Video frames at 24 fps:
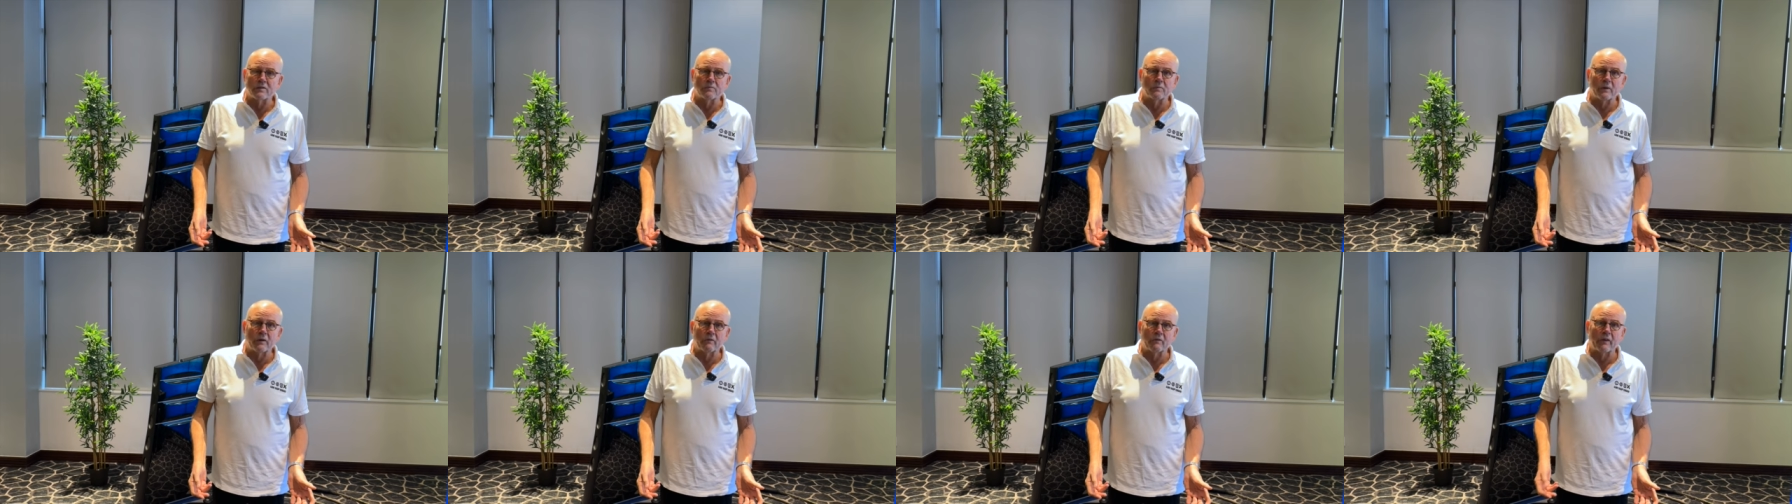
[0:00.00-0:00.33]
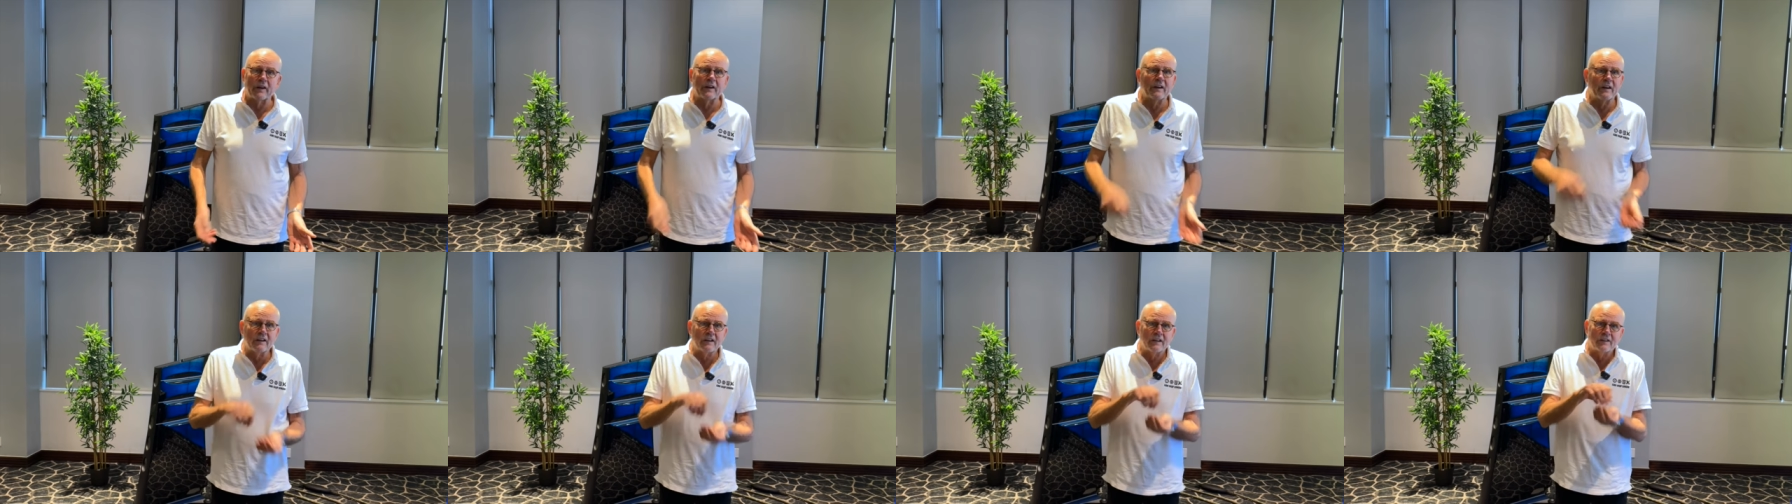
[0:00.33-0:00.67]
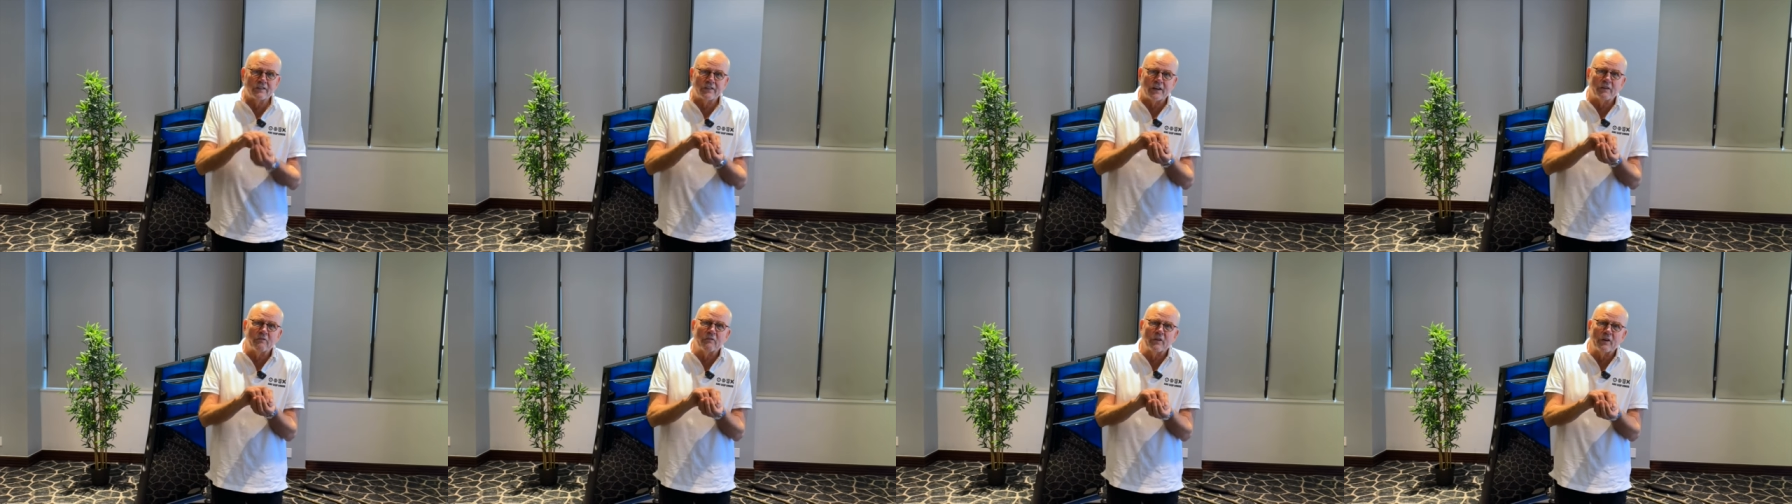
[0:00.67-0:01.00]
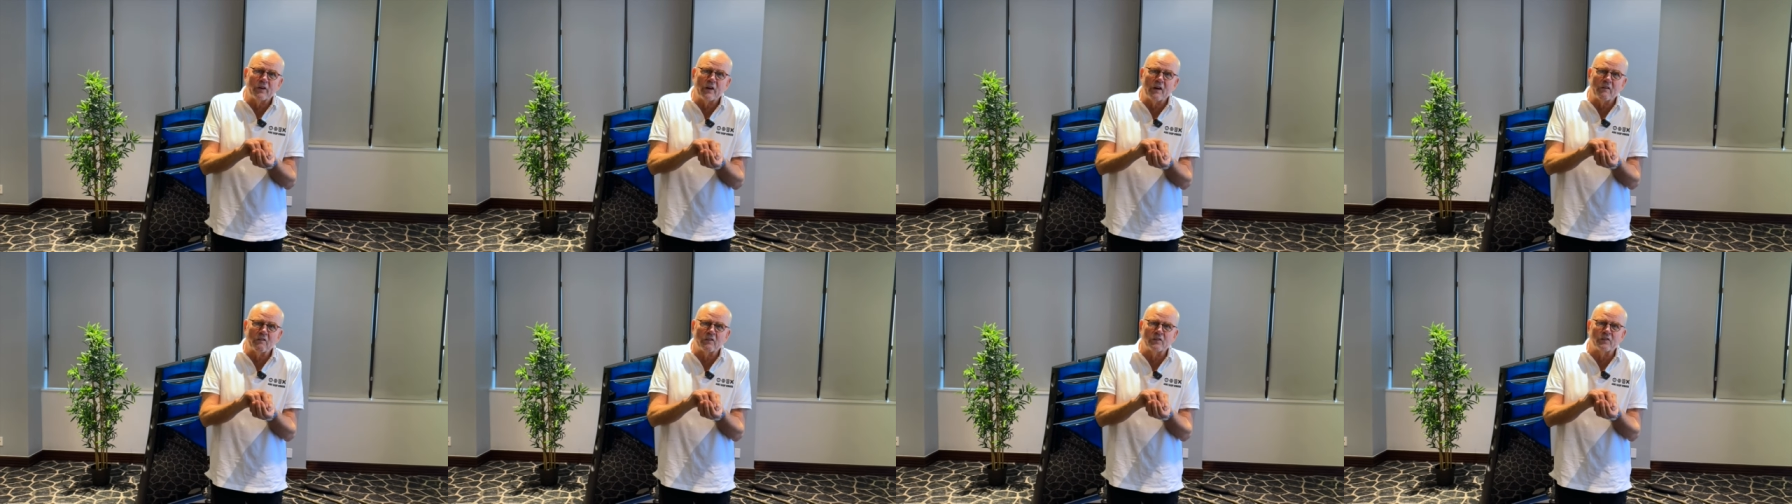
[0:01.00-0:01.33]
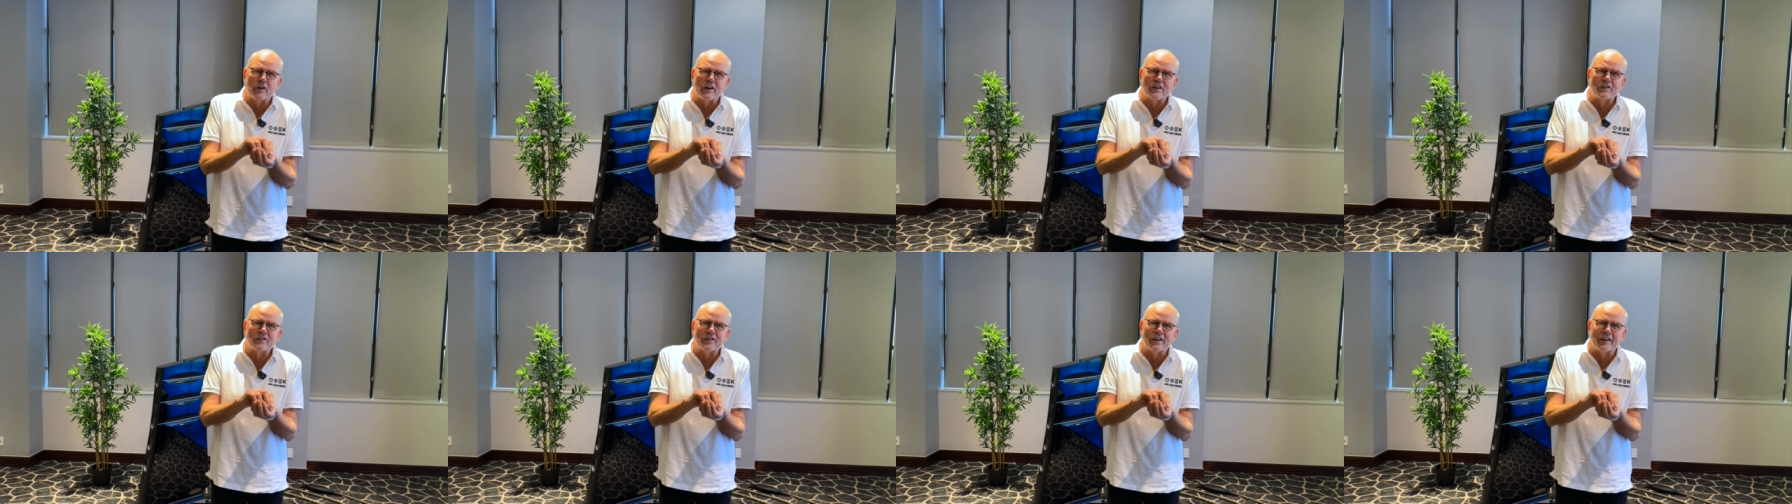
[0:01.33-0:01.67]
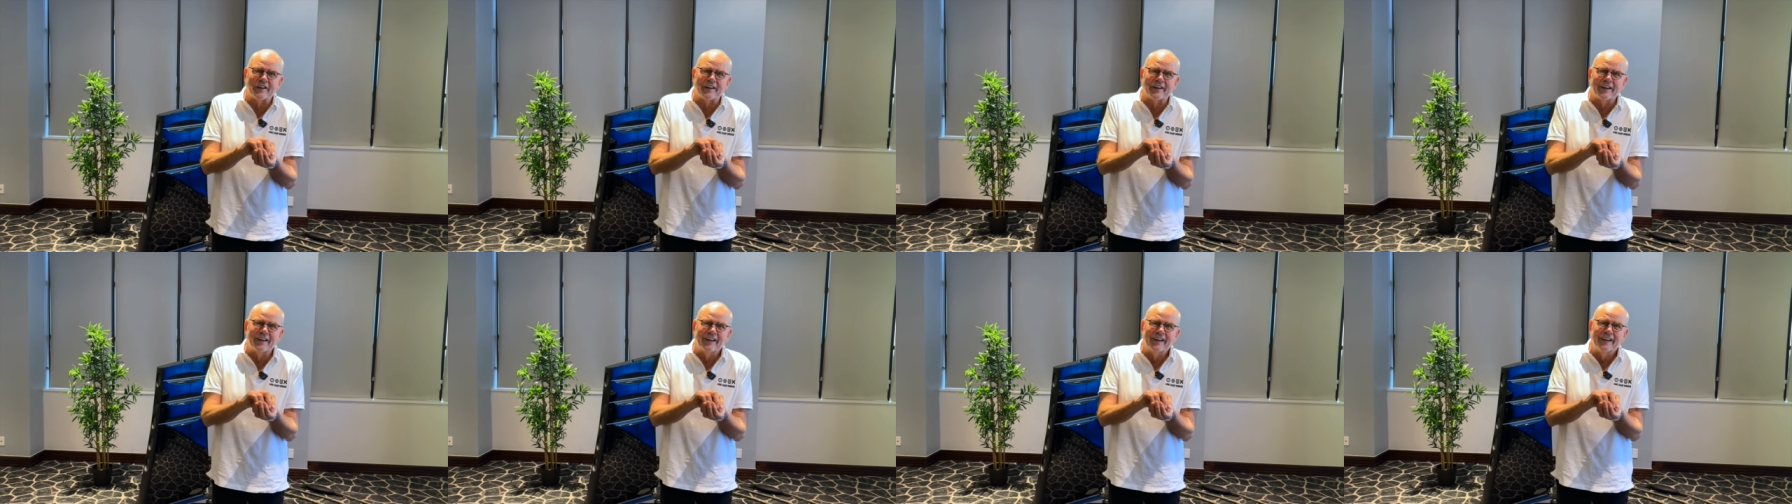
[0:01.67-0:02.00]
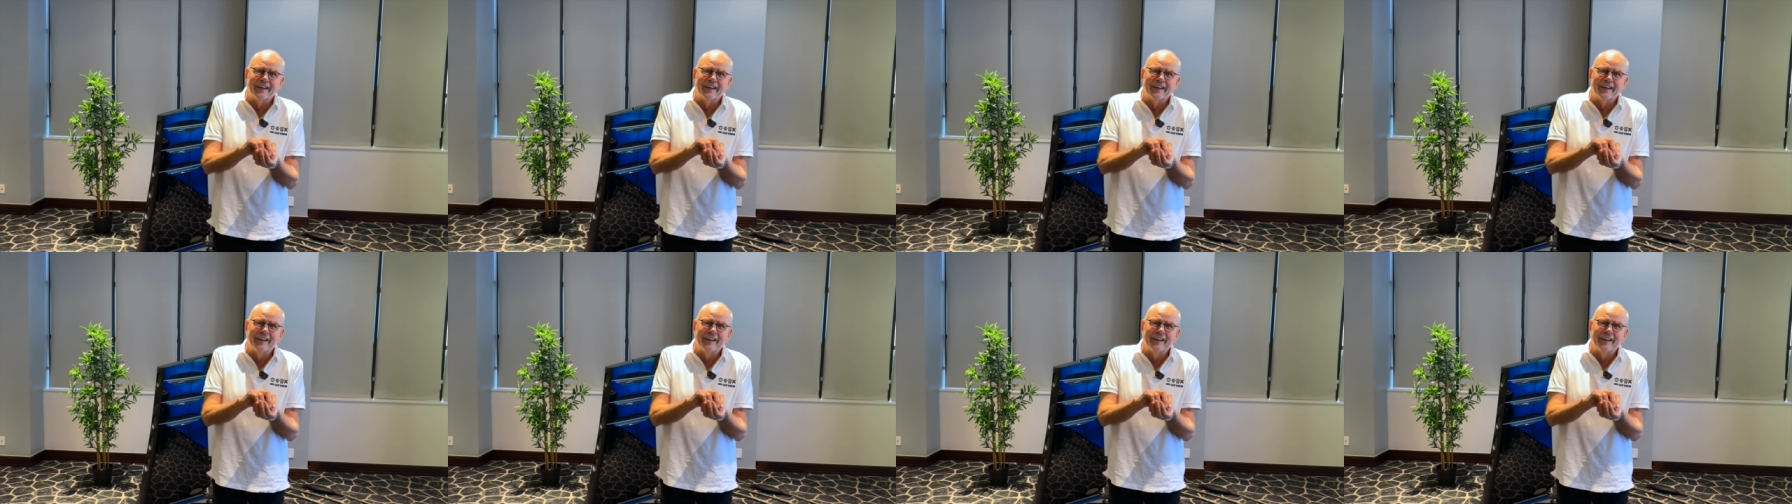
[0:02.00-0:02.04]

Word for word: but when they same when you have a transient,